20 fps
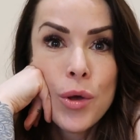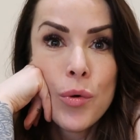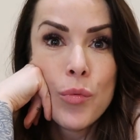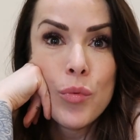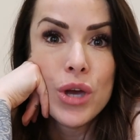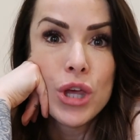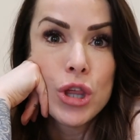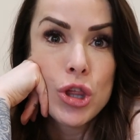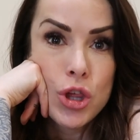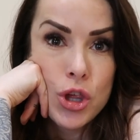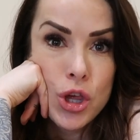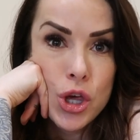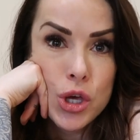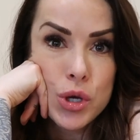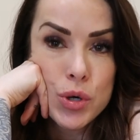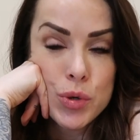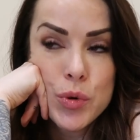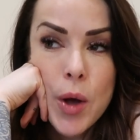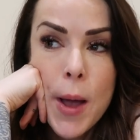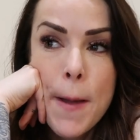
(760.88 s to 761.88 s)
we
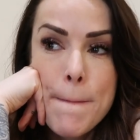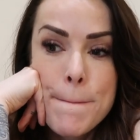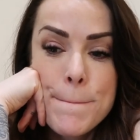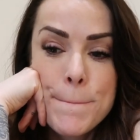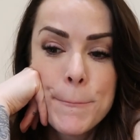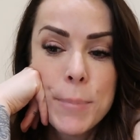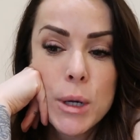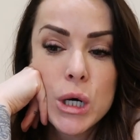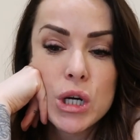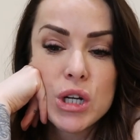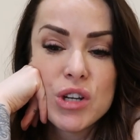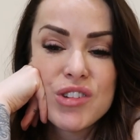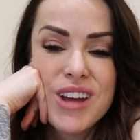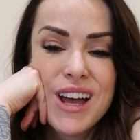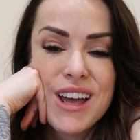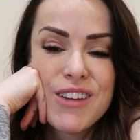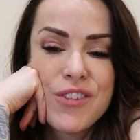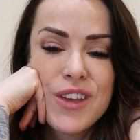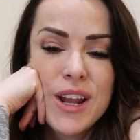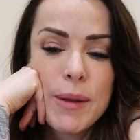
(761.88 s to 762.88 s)
do but
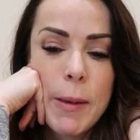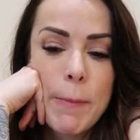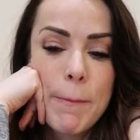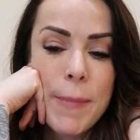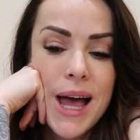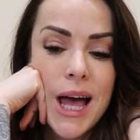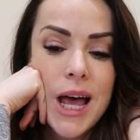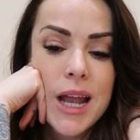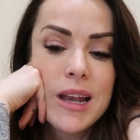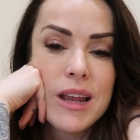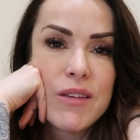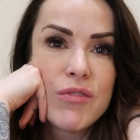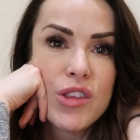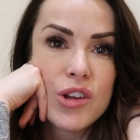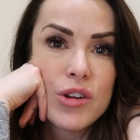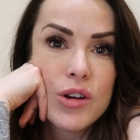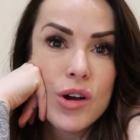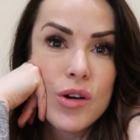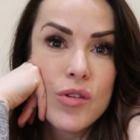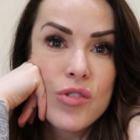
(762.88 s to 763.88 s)
I feel a bit bad leaving the
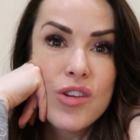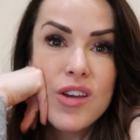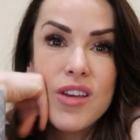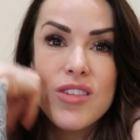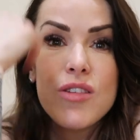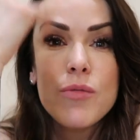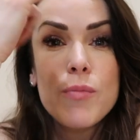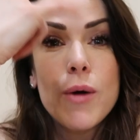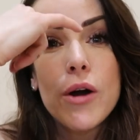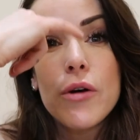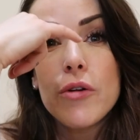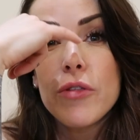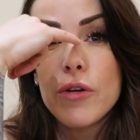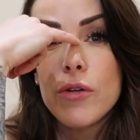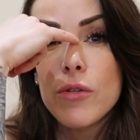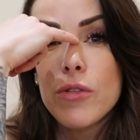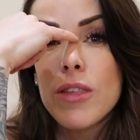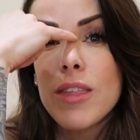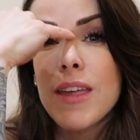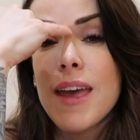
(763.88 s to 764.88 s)
dogs because tomorrow they
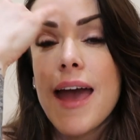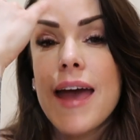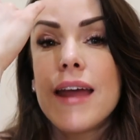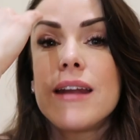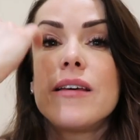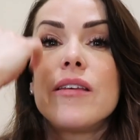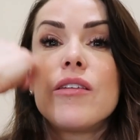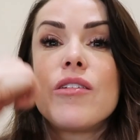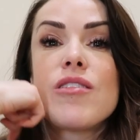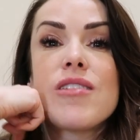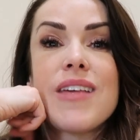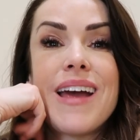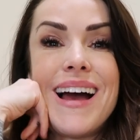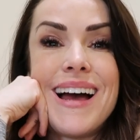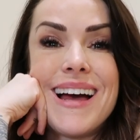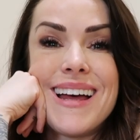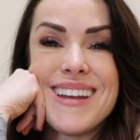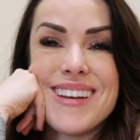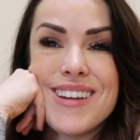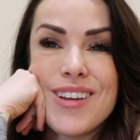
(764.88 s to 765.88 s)
go to the kennels
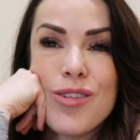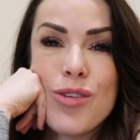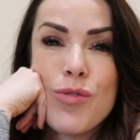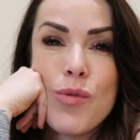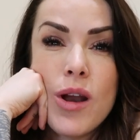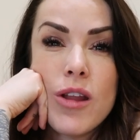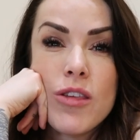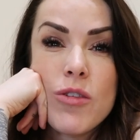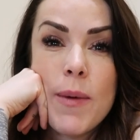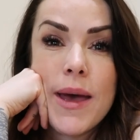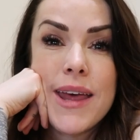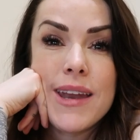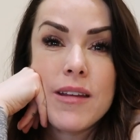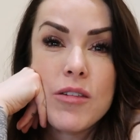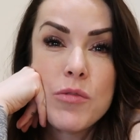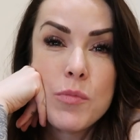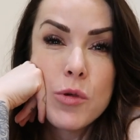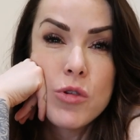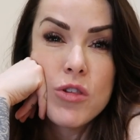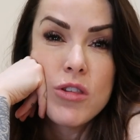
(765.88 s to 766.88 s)
and I just want to spend
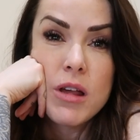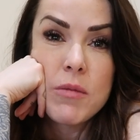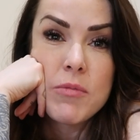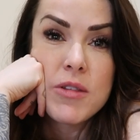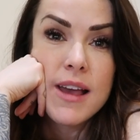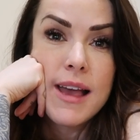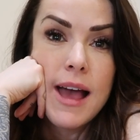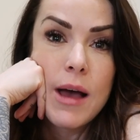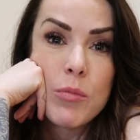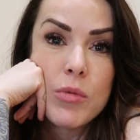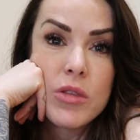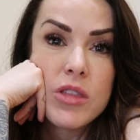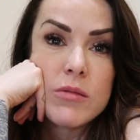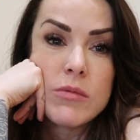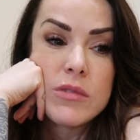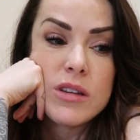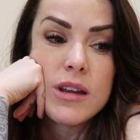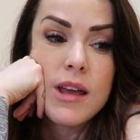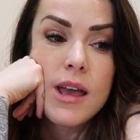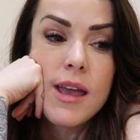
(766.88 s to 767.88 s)
as much time as I can with them
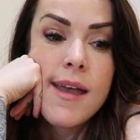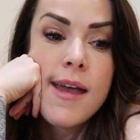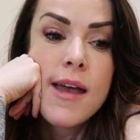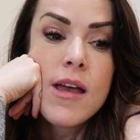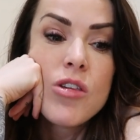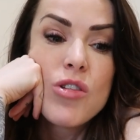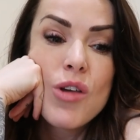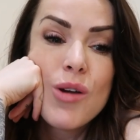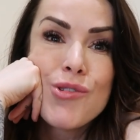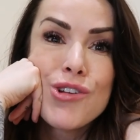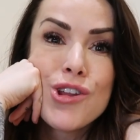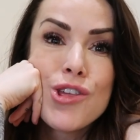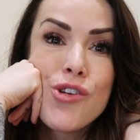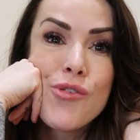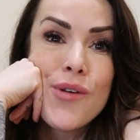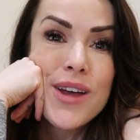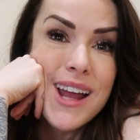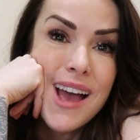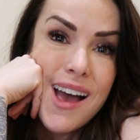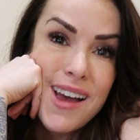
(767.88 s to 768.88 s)
today. So I'm going to
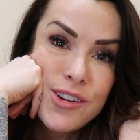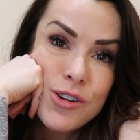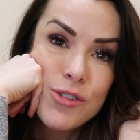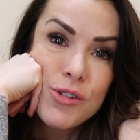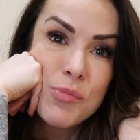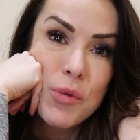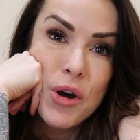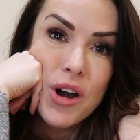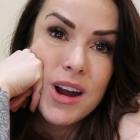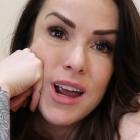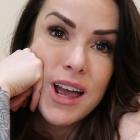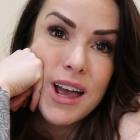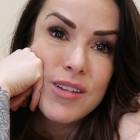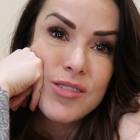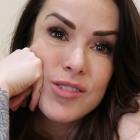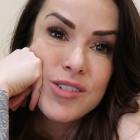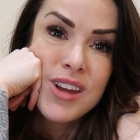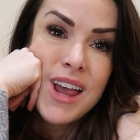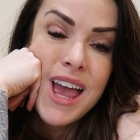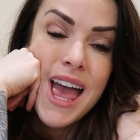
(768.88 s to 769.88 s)
do an at-home
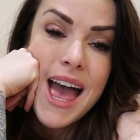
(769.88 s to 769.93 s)
workout.